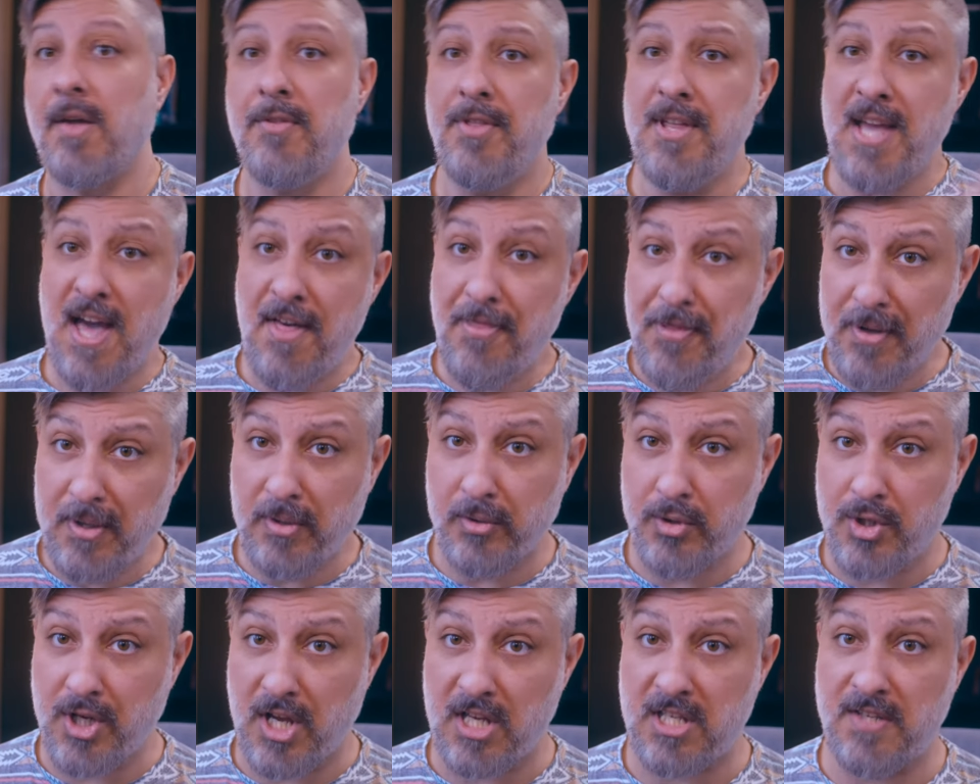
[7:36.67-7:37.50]
The
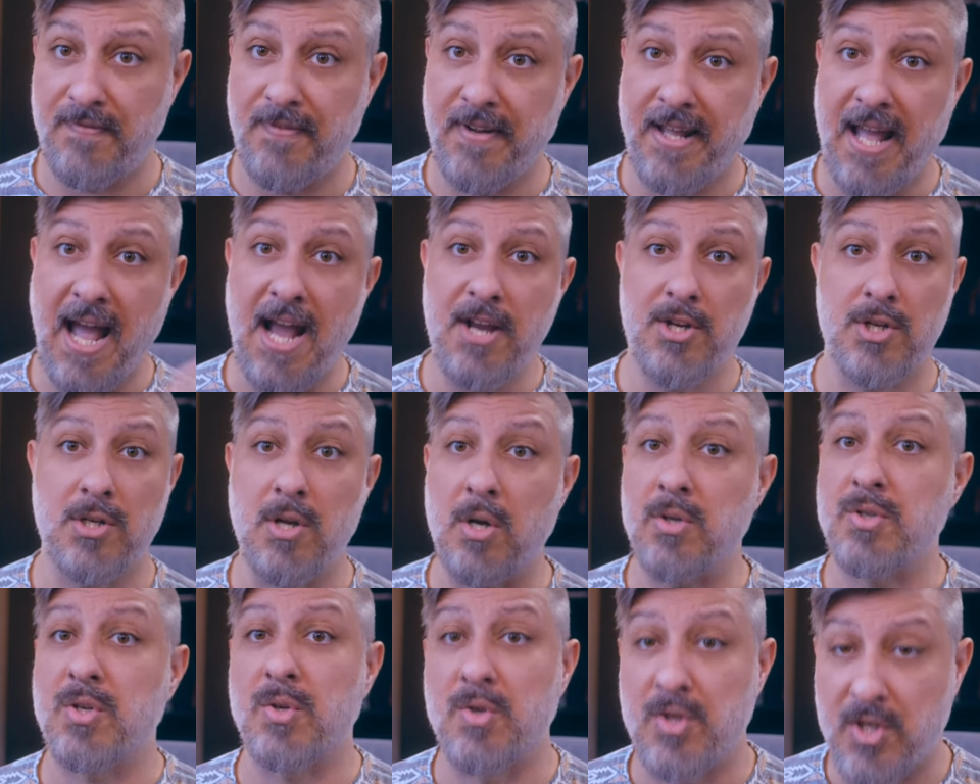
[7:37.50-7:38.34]
ethical justification
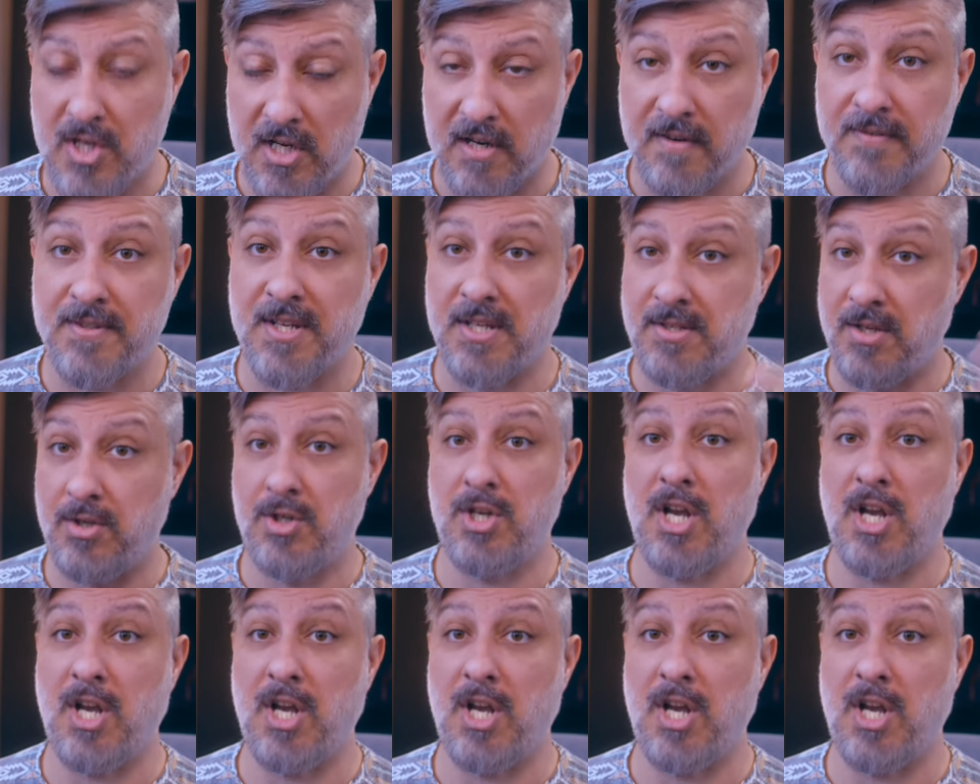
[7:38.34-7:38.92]
also serves as a